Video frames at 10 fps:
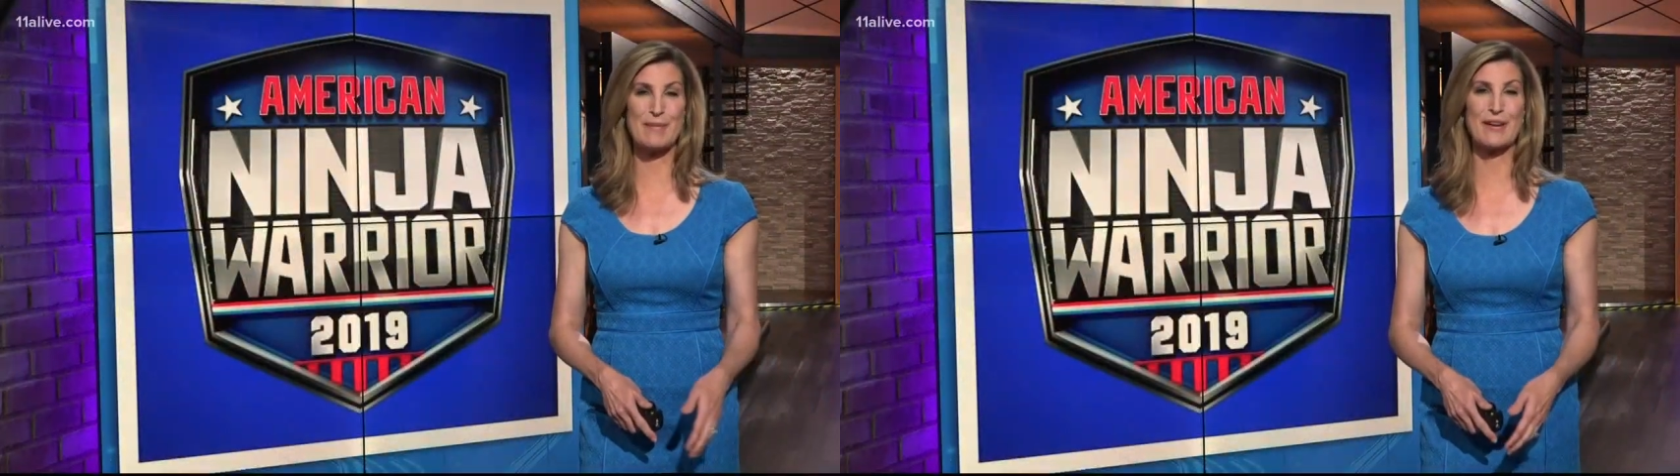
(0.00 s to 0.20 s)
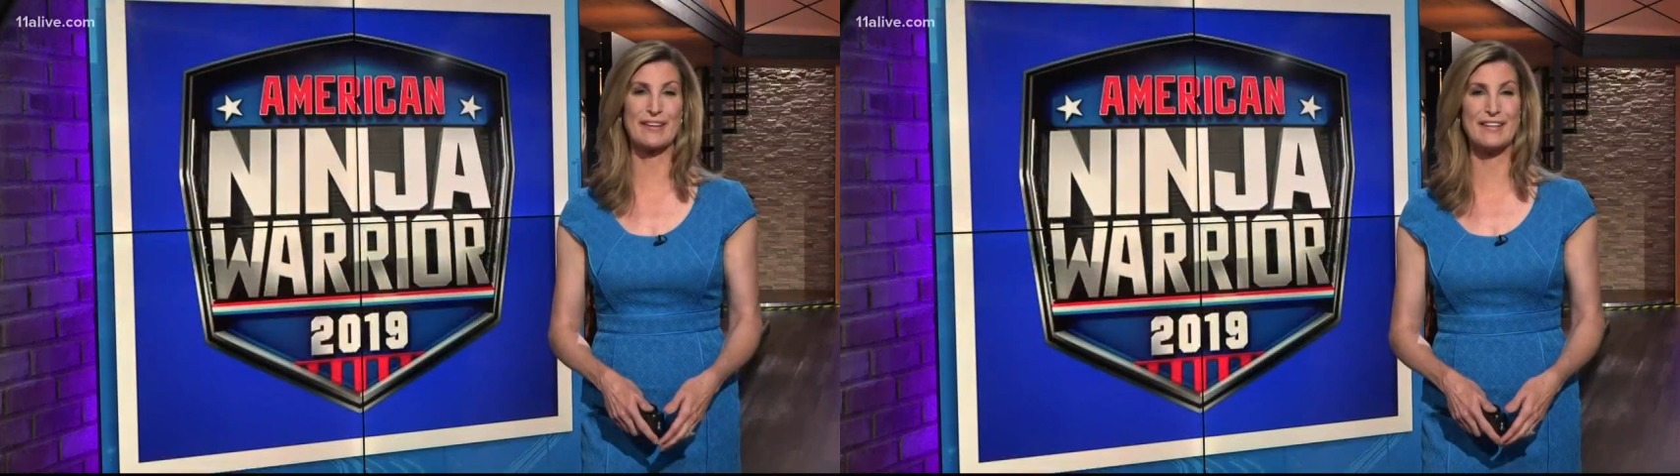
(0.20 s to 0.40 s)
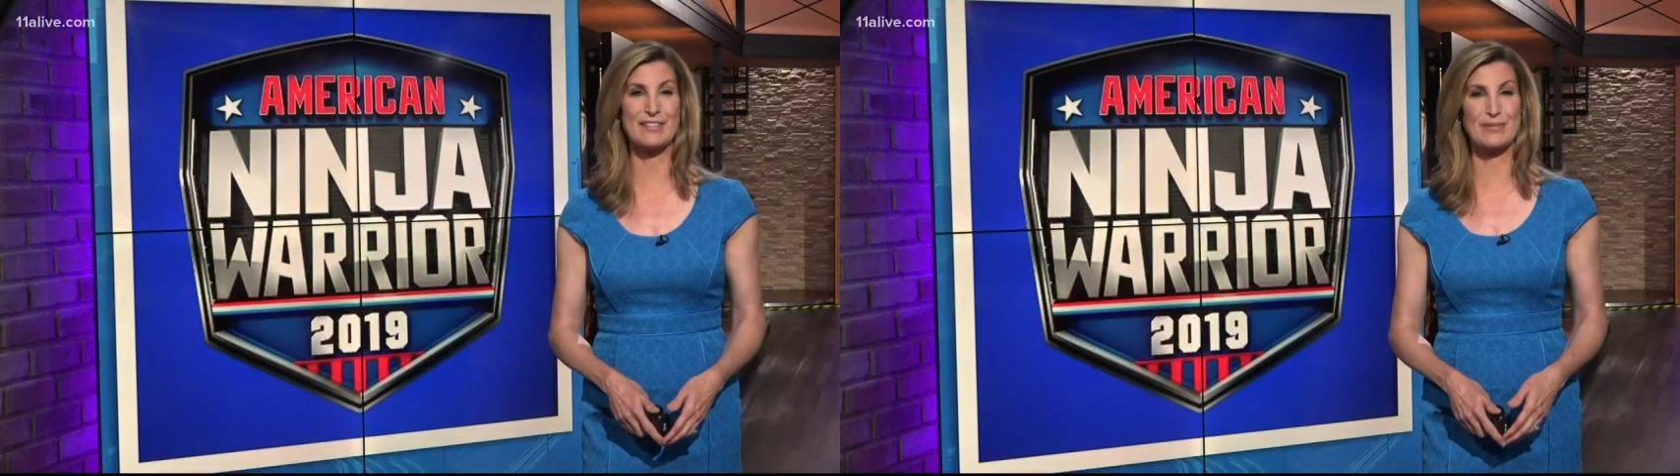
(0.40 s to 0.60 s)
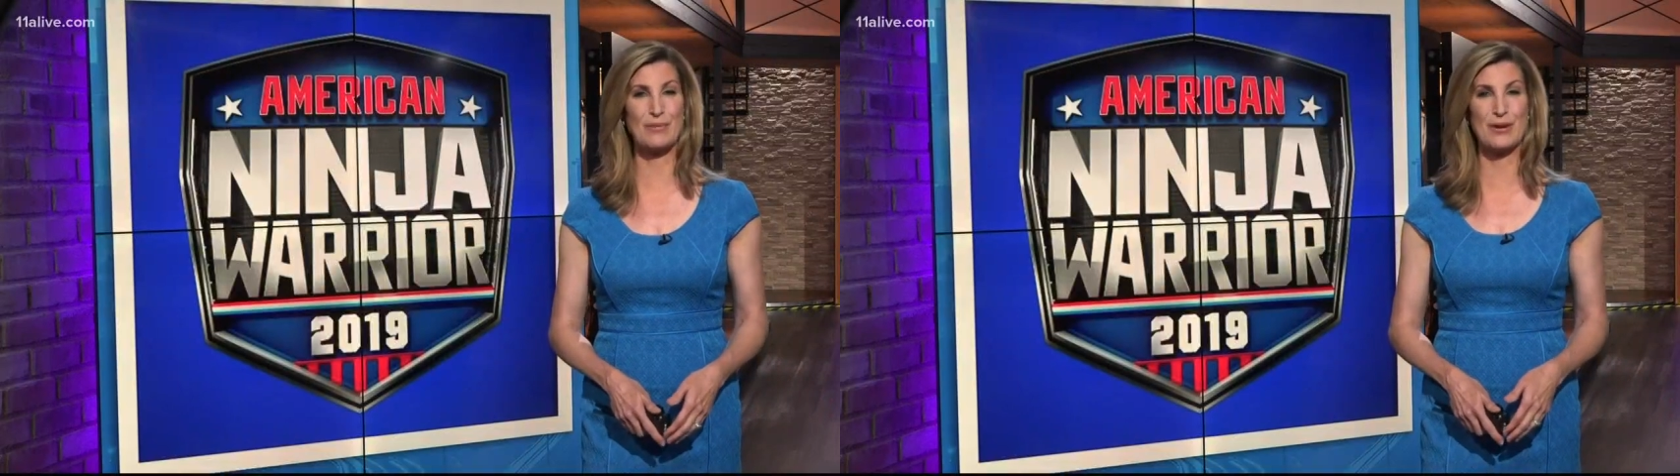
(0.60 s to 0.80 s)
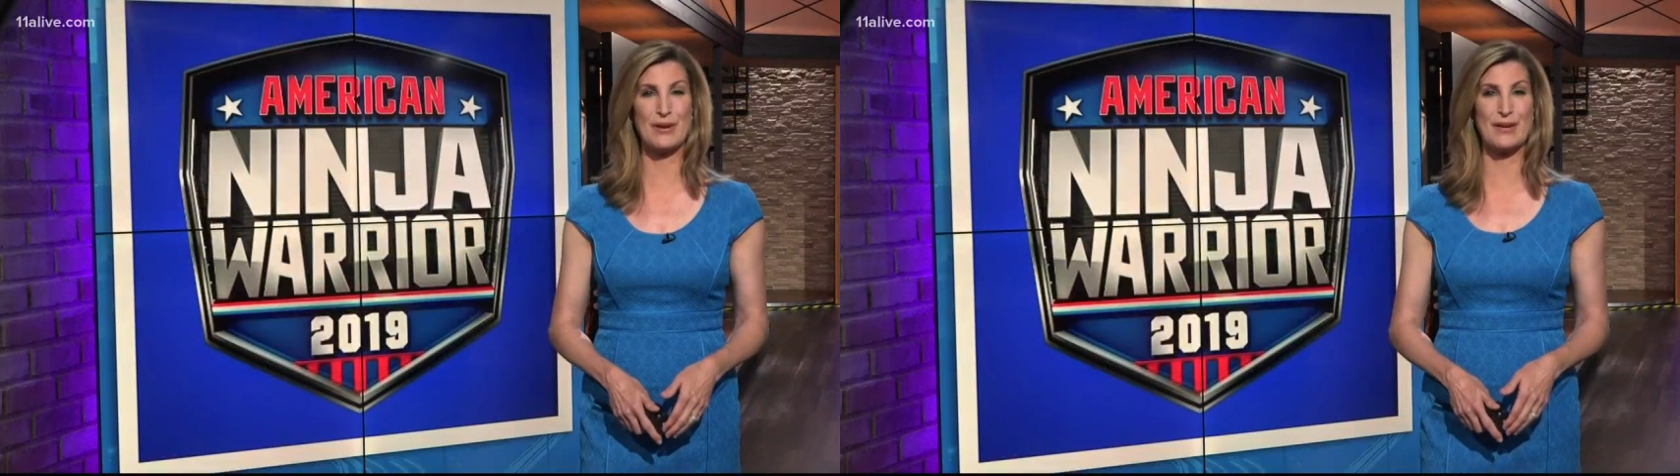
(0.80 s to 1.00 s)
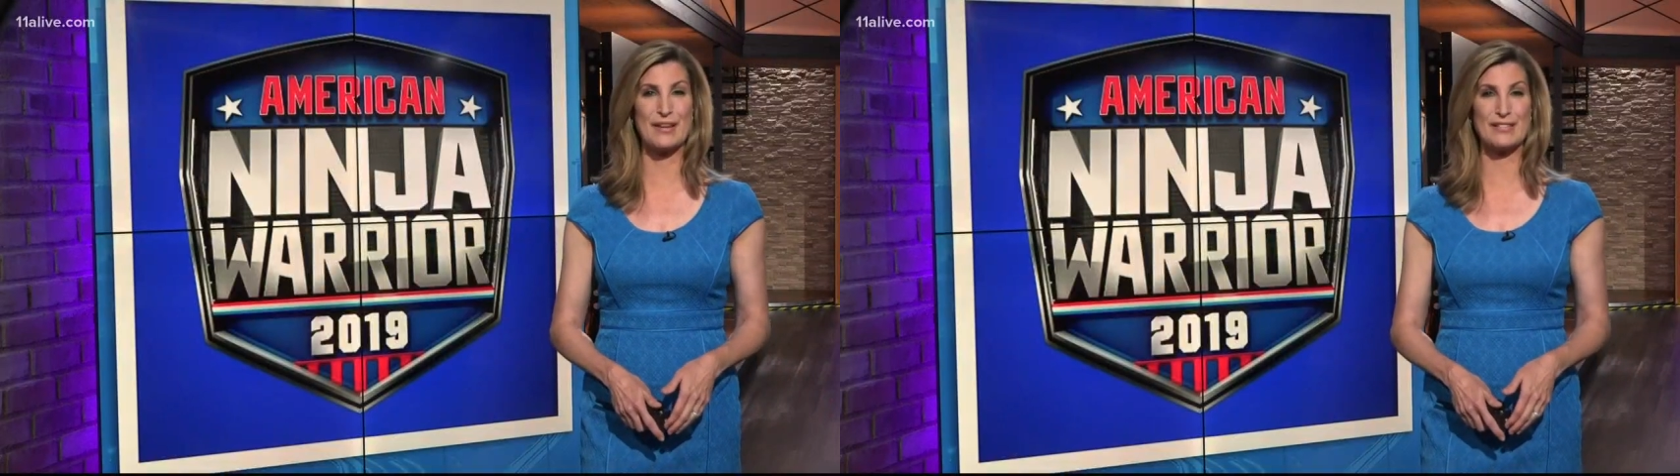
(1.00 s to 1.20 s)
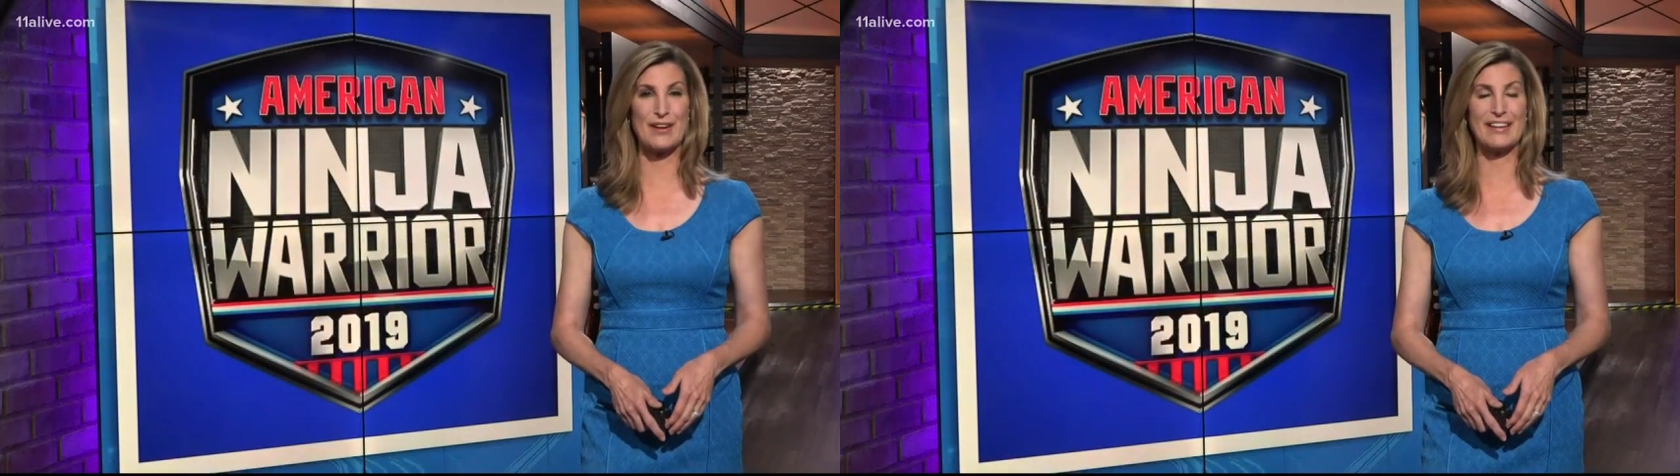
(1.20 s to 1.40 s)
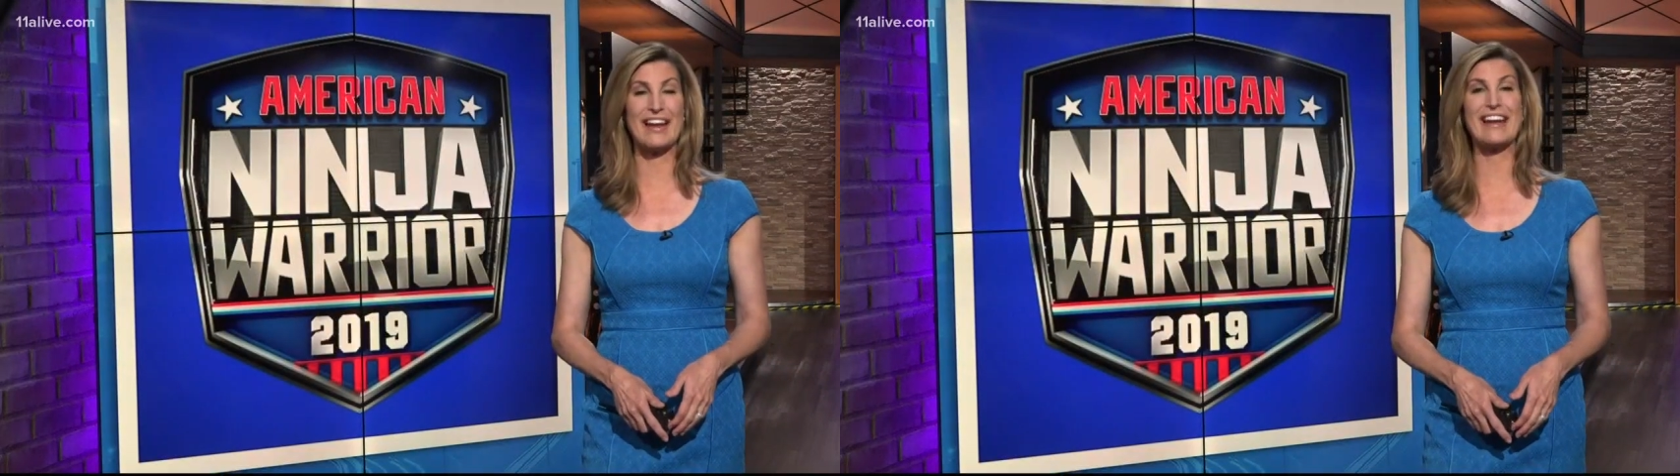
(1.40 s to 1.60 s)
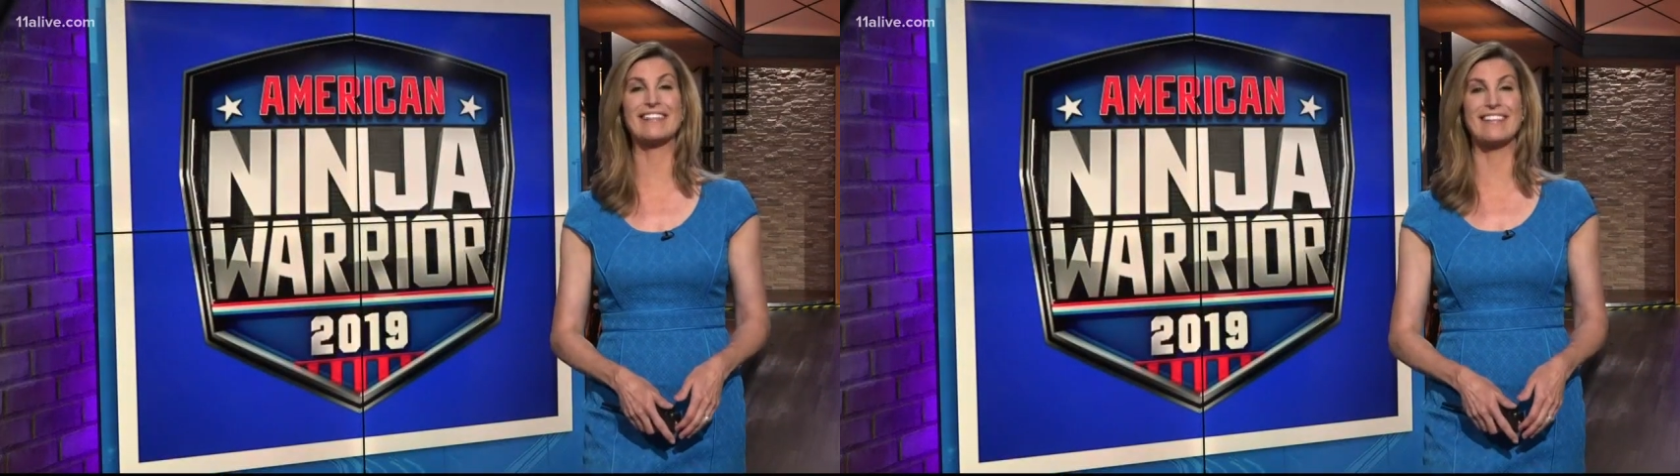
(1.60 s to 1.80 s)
American Ninja Warrior is on at 8